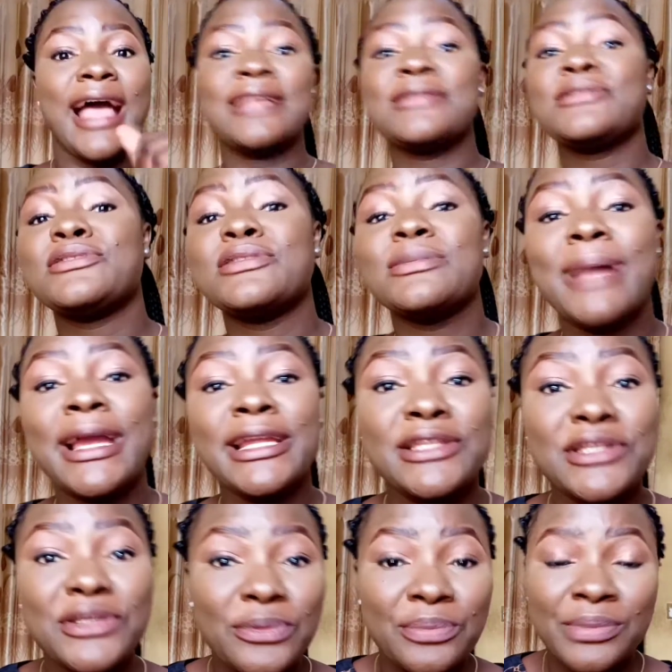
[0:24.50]
and to my
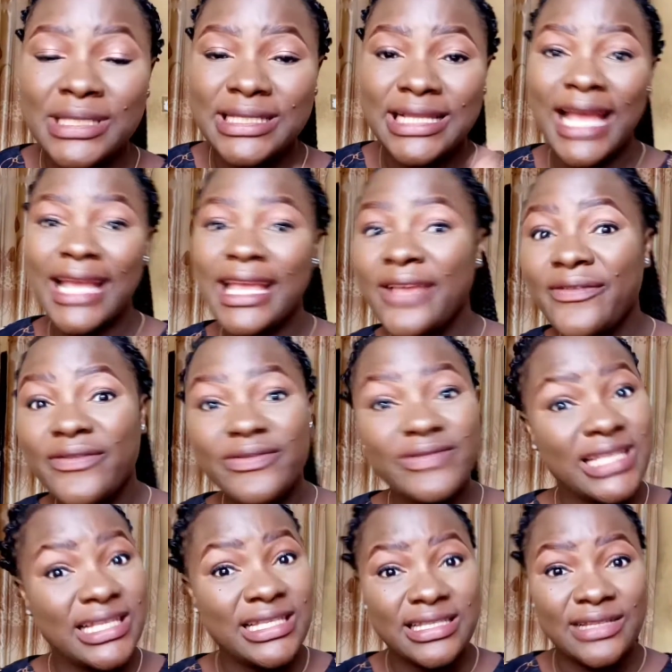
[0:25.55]
newbies like if
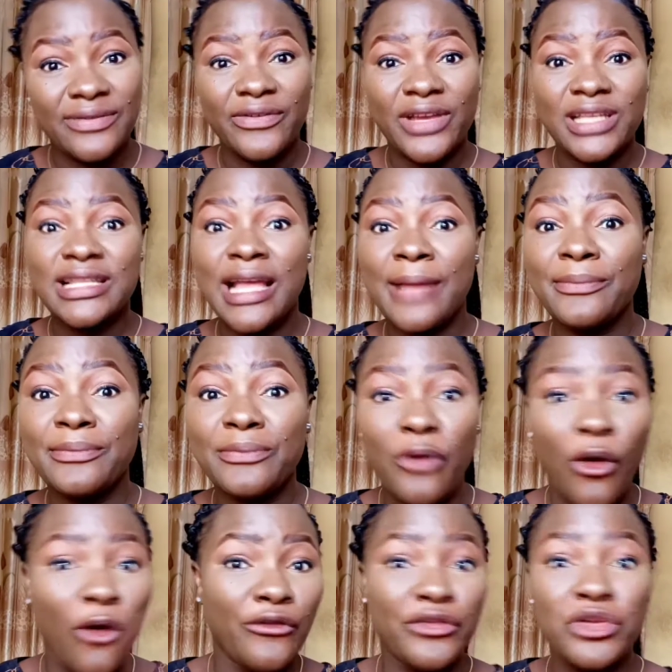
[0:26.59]
this is the first time
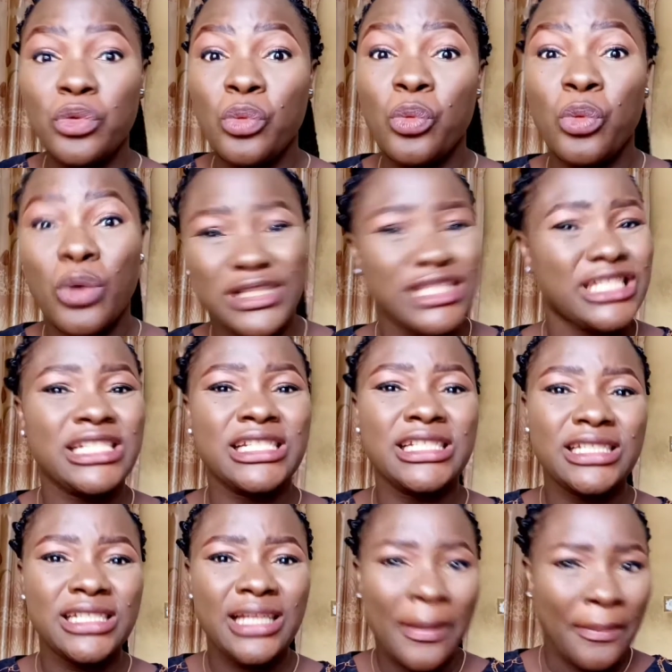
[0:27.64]
of you
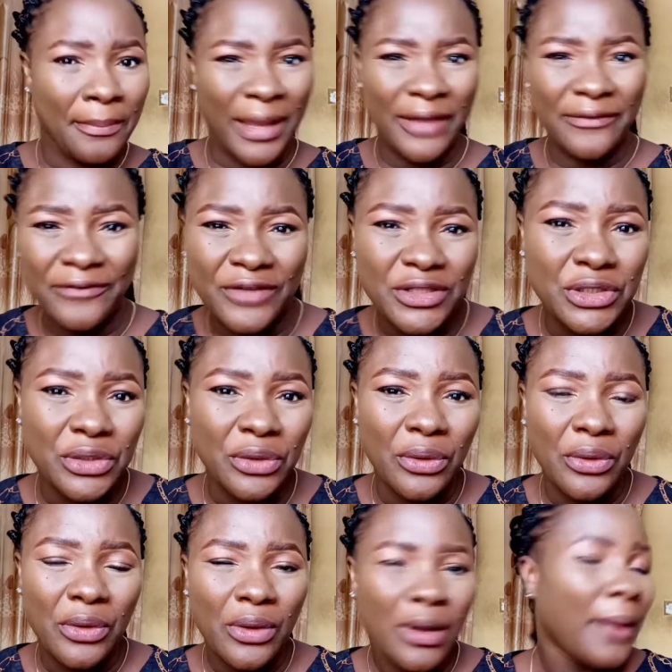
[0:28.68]
watching my
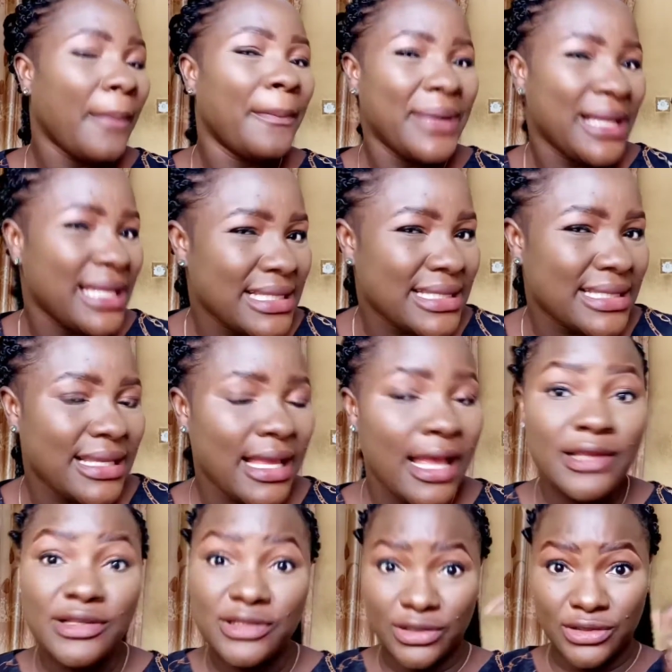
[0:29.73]
video please
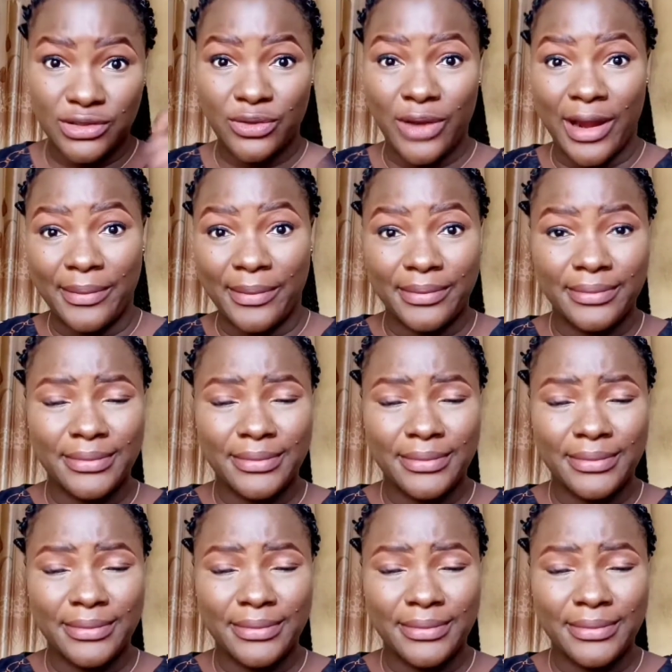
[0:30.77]
subscribe.